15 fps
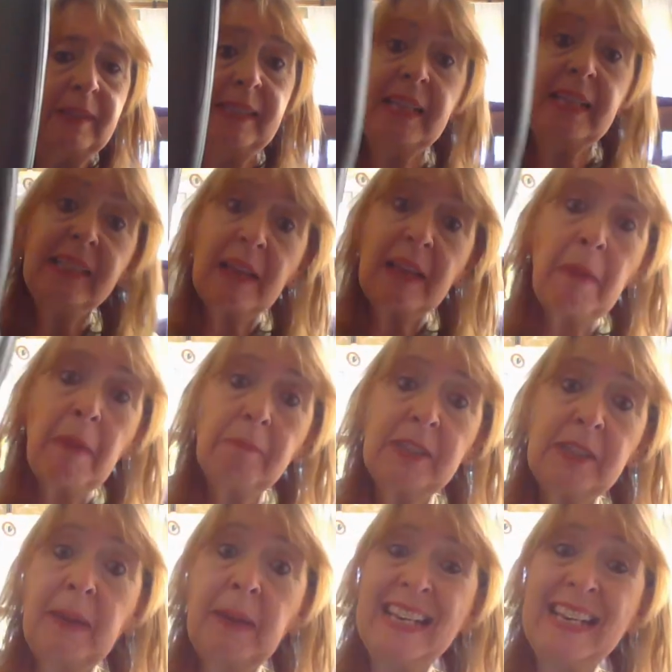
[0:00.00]
These come up
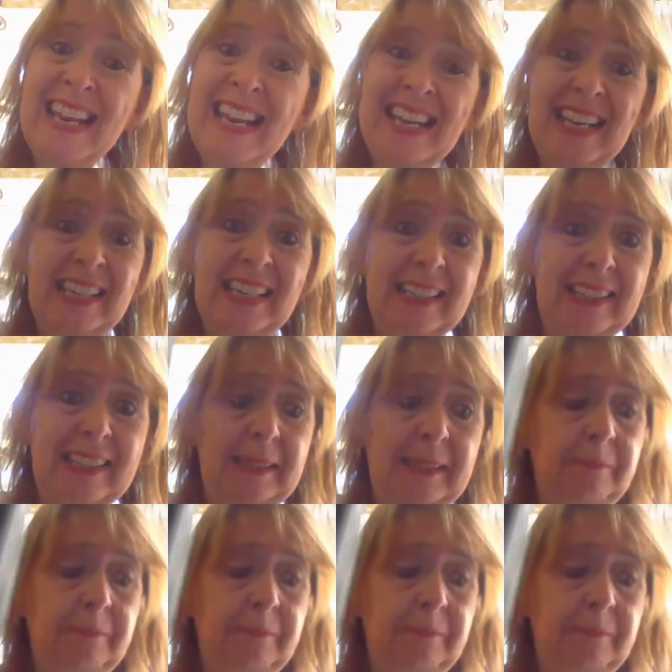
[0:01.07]
to my knees.